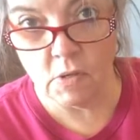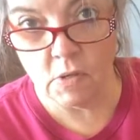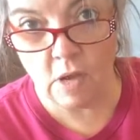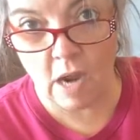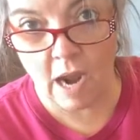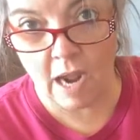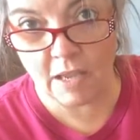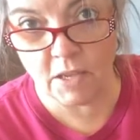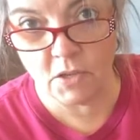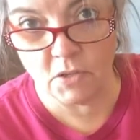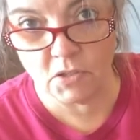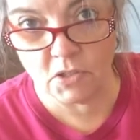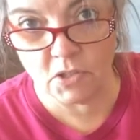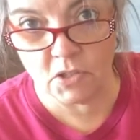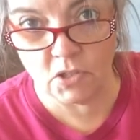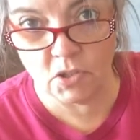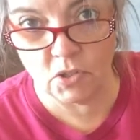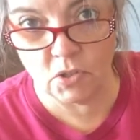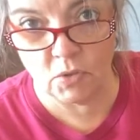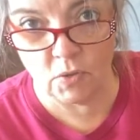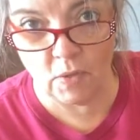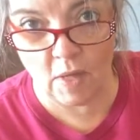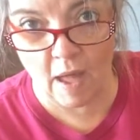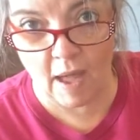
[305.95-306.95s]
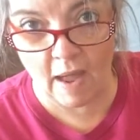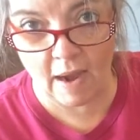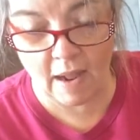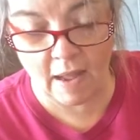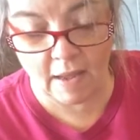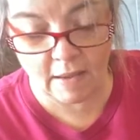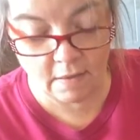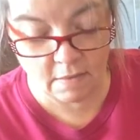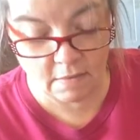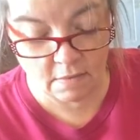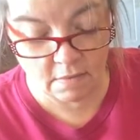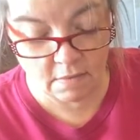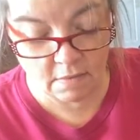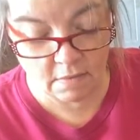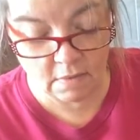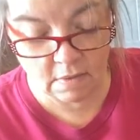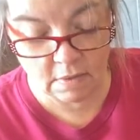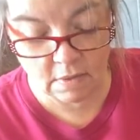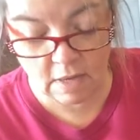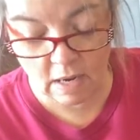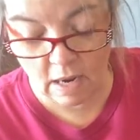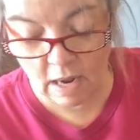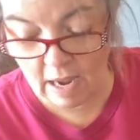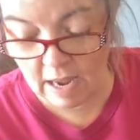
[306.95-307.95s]
I used to do that.
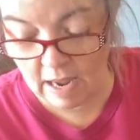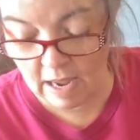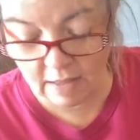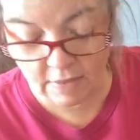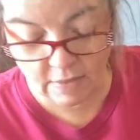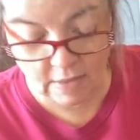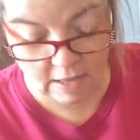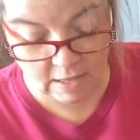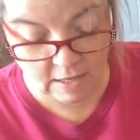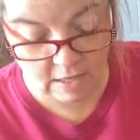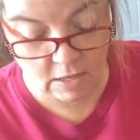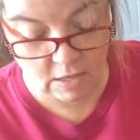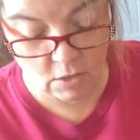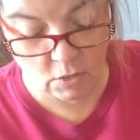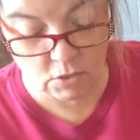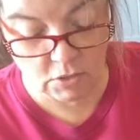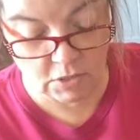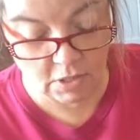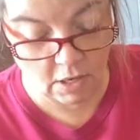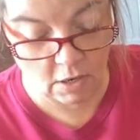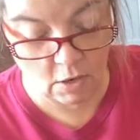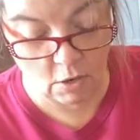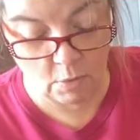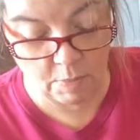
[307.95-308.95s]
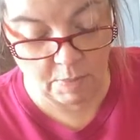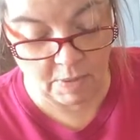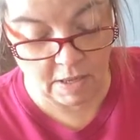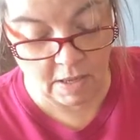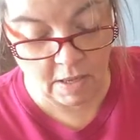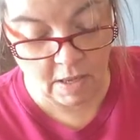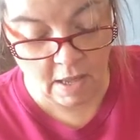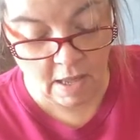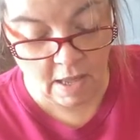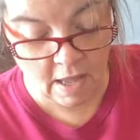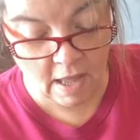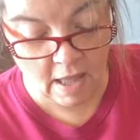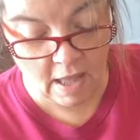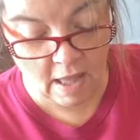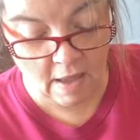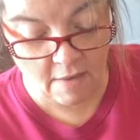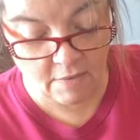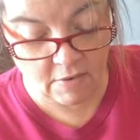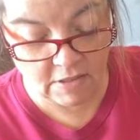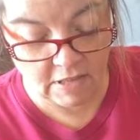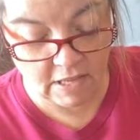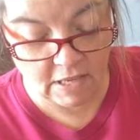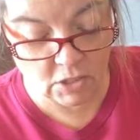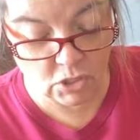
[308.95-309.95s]
I had that years ago, but
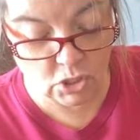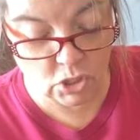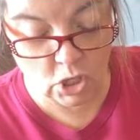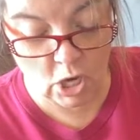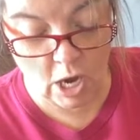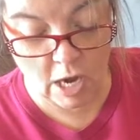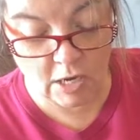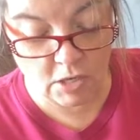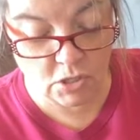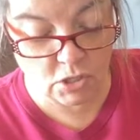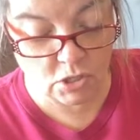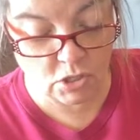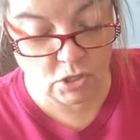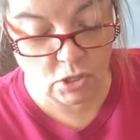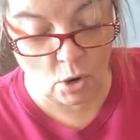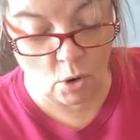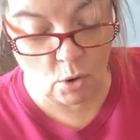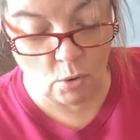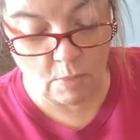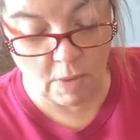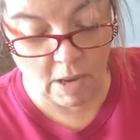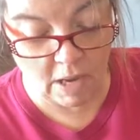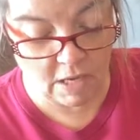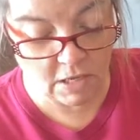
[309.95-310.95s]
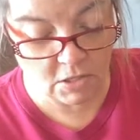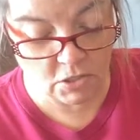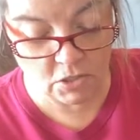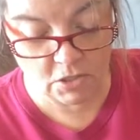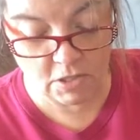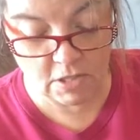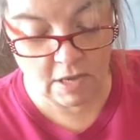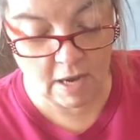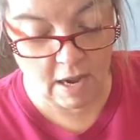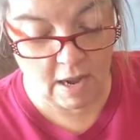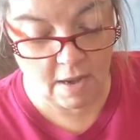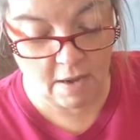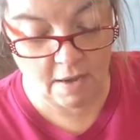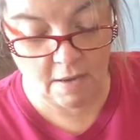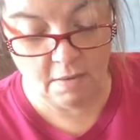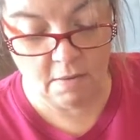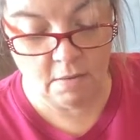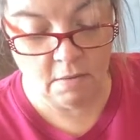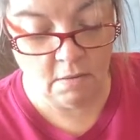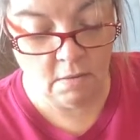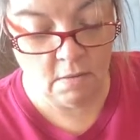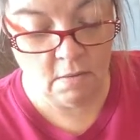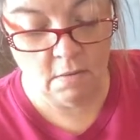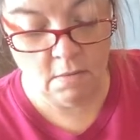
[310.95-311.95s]
everything's changed so much that I
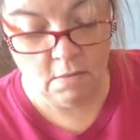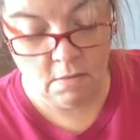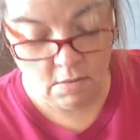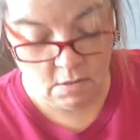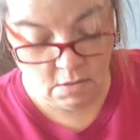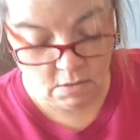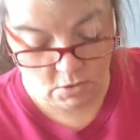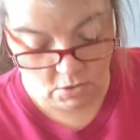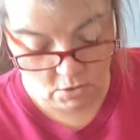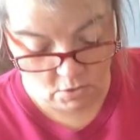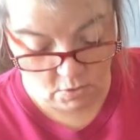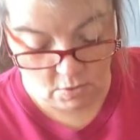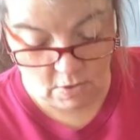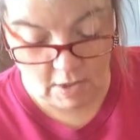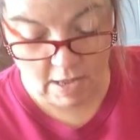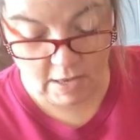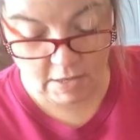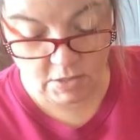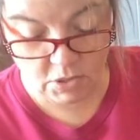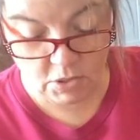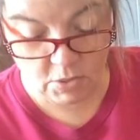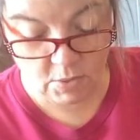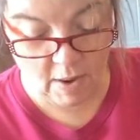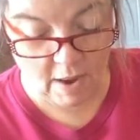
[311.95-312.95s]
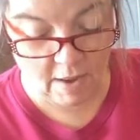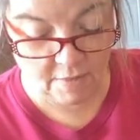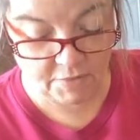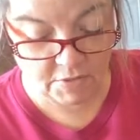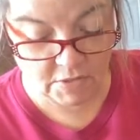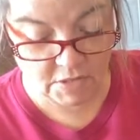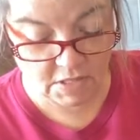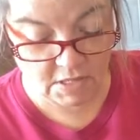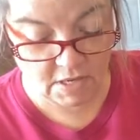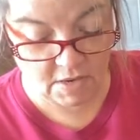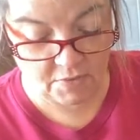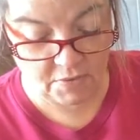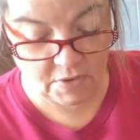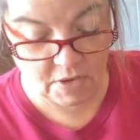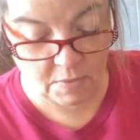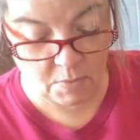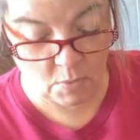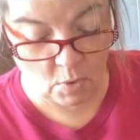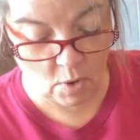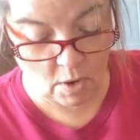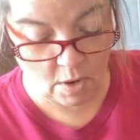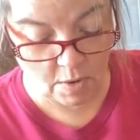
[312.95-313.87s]
don't know how to do half the stuff anymore.